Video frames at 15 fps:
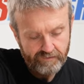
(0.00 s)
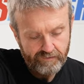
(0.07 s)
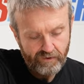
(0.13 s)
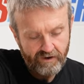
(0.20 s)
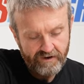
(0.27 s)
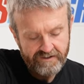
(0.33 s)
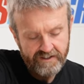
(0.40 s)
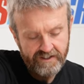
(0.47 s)

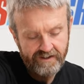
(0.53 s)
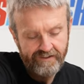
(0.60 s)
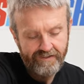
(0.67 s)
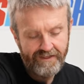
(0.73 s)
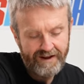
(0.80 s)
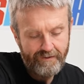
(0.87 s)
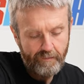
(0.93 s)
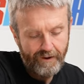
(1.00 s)
prizing
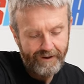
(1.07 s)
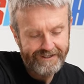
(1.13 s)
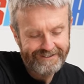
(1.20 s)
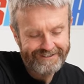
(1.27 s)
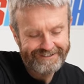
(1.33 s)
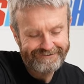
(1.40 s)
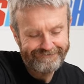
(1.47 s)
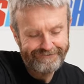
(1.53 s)
that
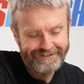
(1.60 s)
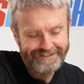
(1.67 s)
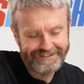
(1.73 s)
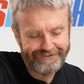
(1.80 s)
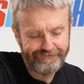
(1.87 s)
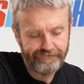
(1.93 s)
plate away